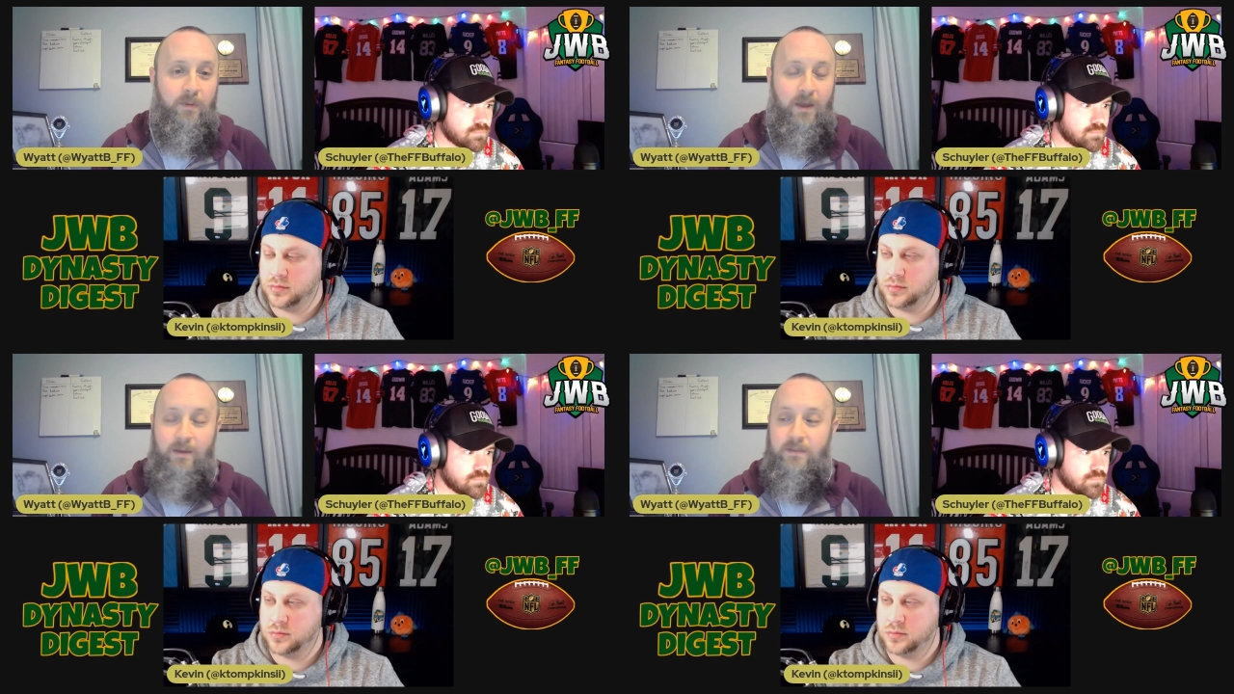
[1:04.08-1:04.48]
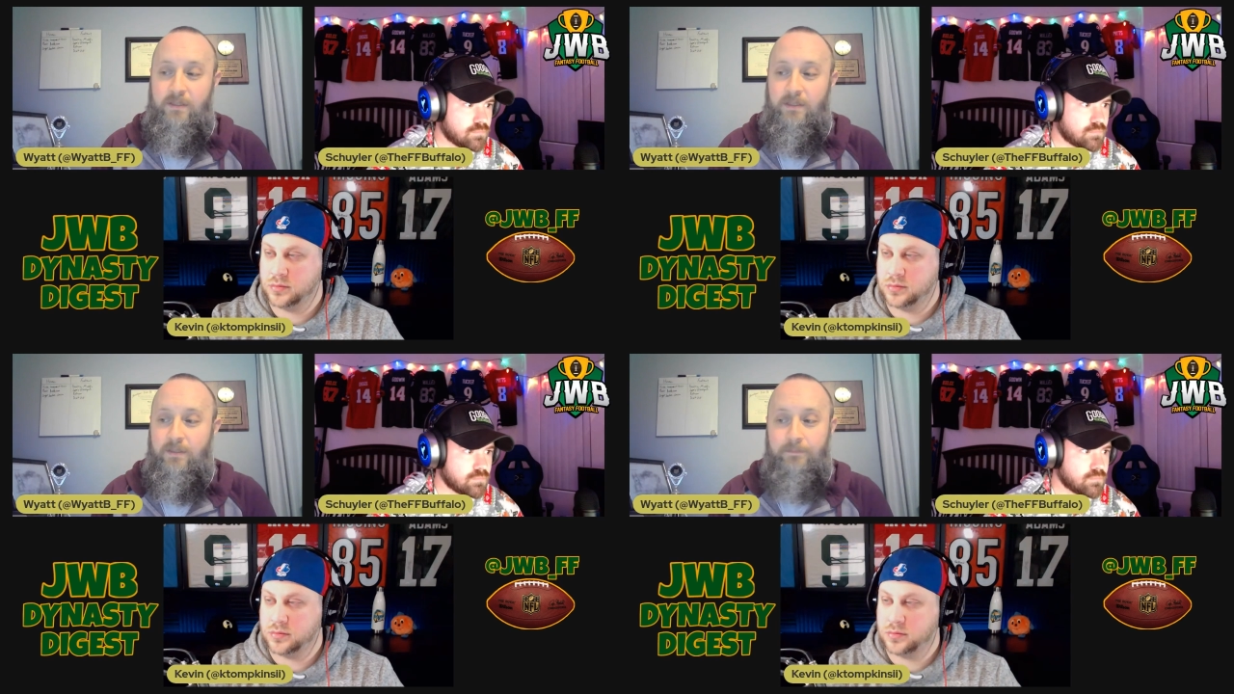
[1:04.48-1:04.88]
Speaker 1: And
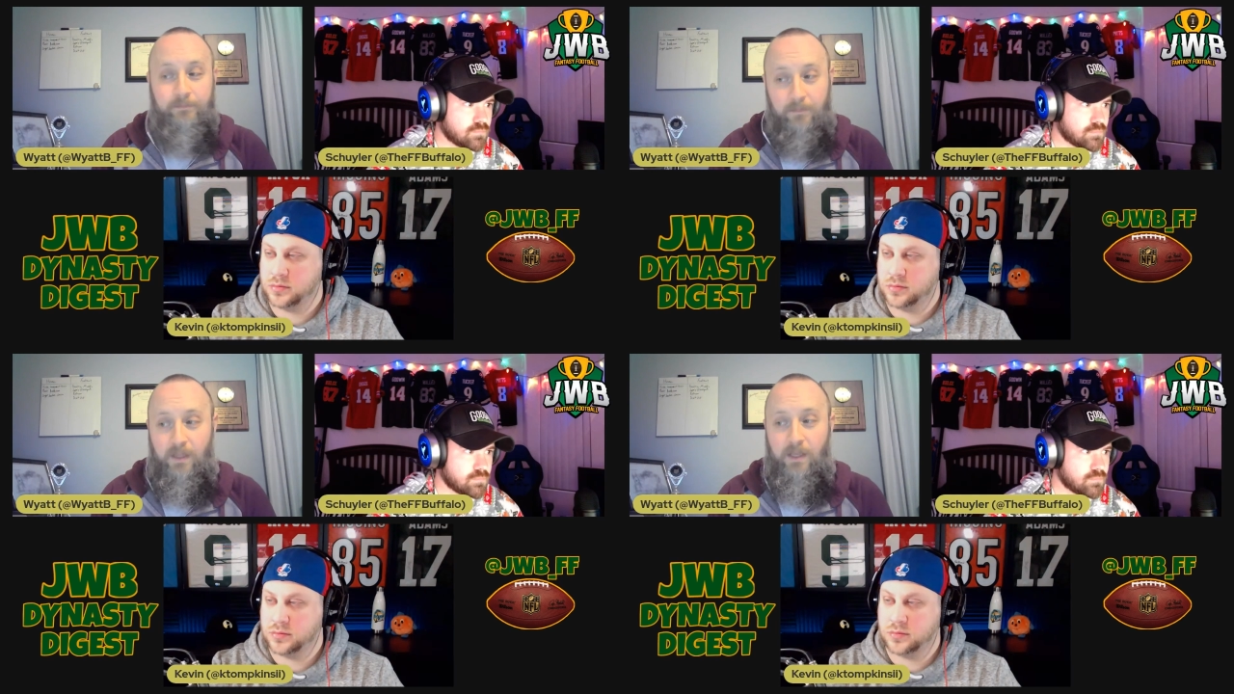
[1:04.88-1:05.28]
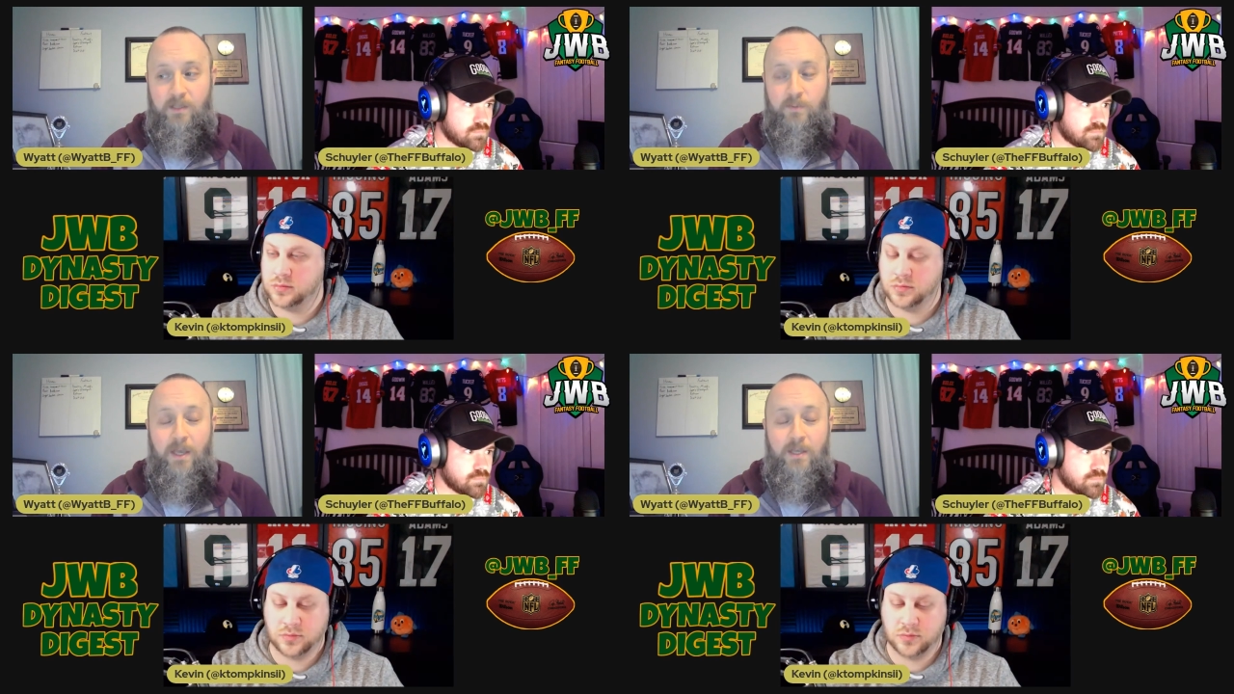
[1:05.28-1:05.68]

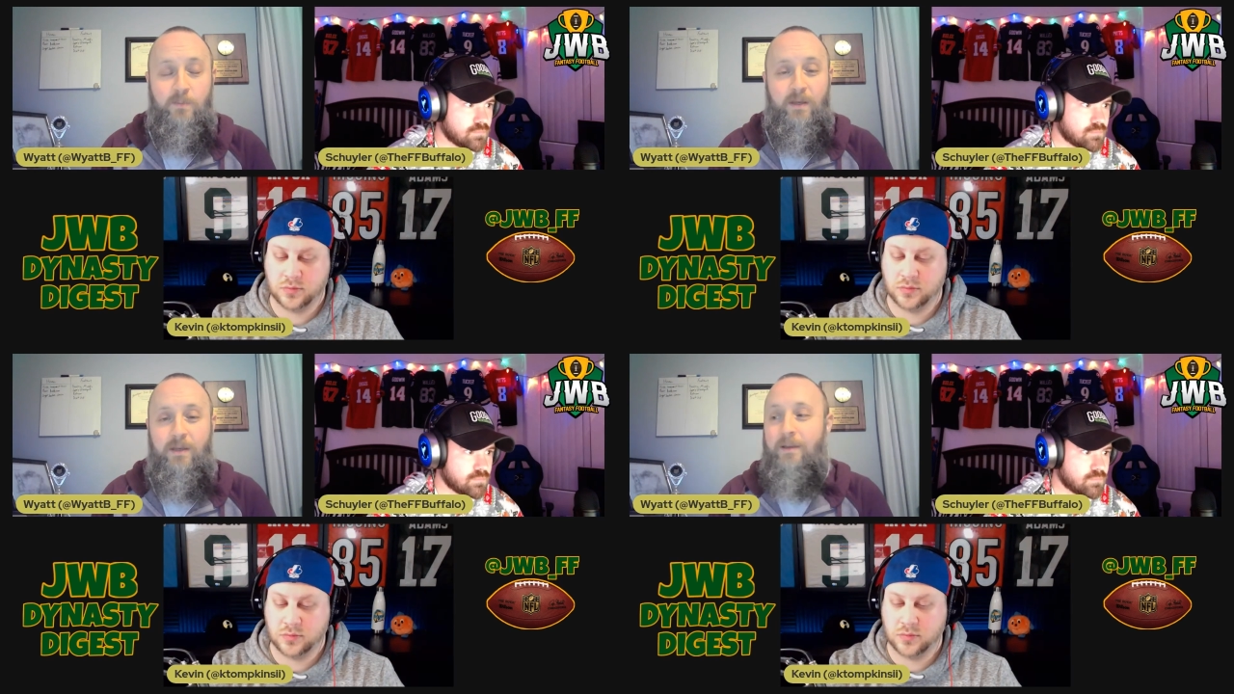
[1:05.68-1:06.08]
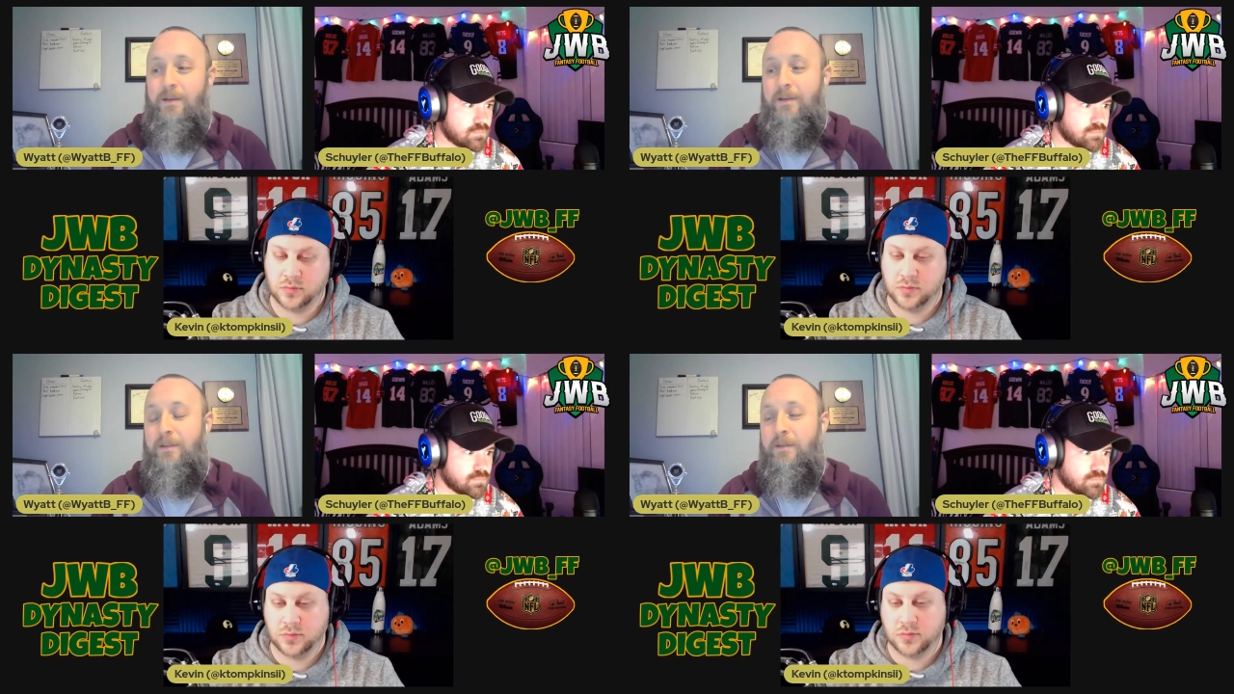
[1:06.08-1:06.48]
he's he's been
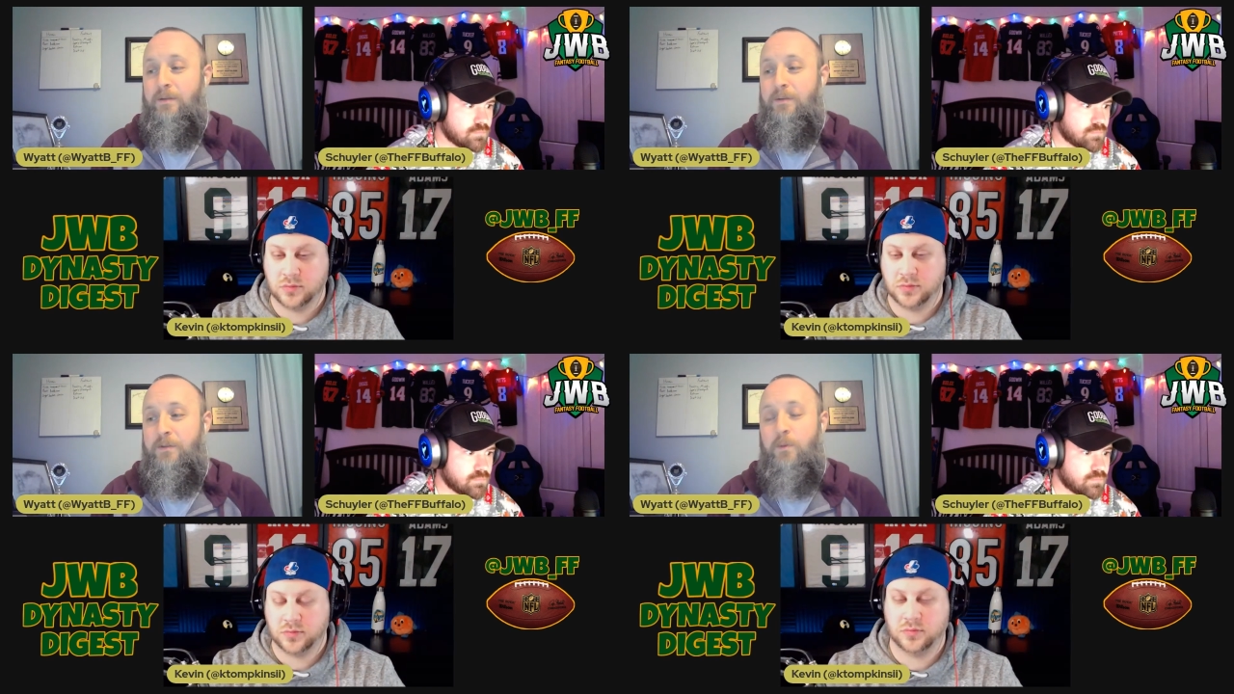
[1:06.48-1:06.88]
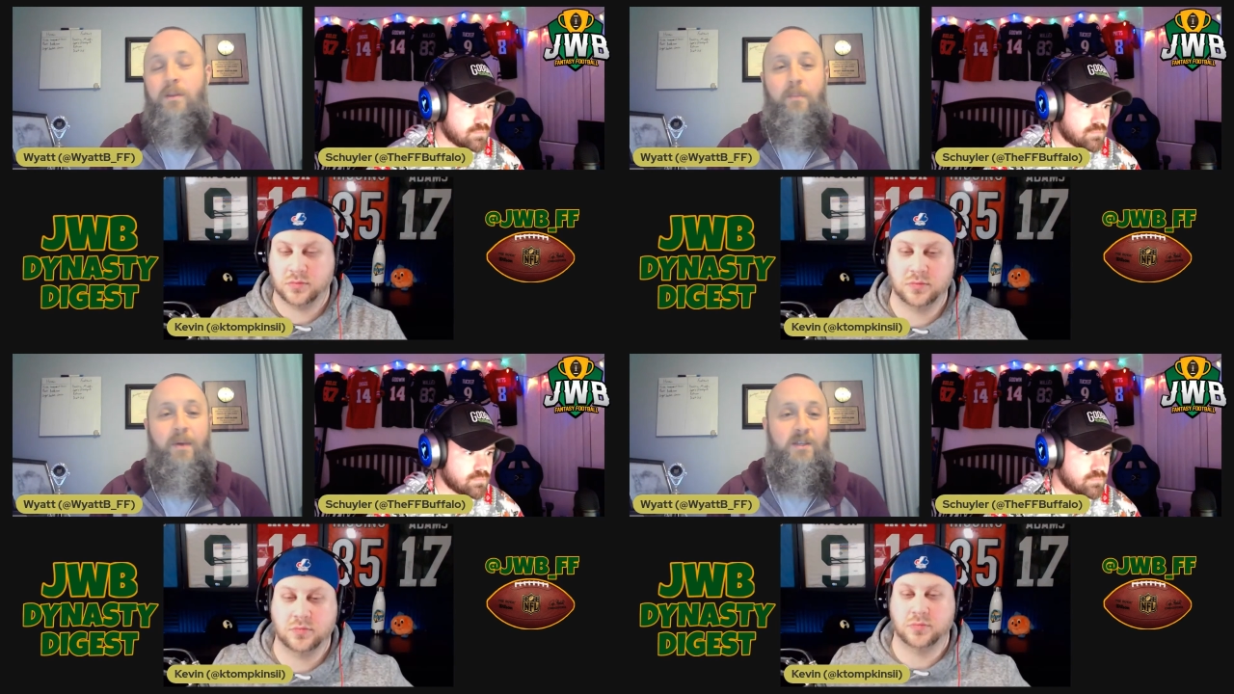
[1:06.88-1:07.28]

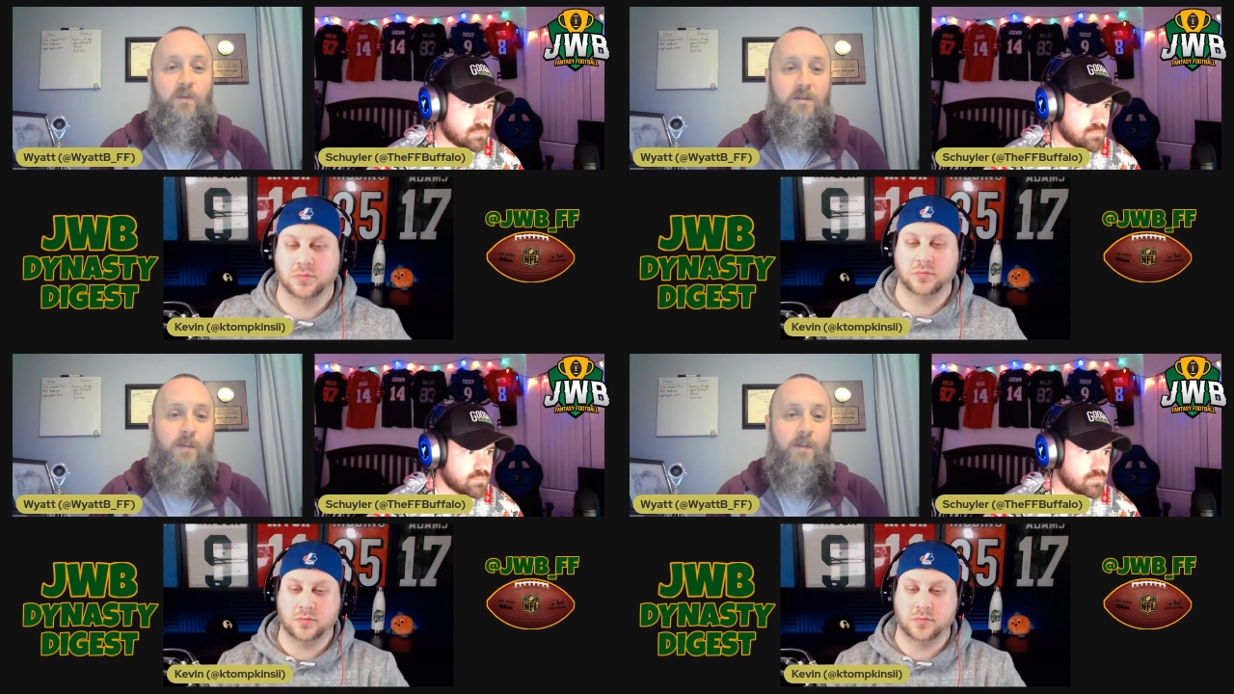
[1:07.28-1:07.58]
doing the best with his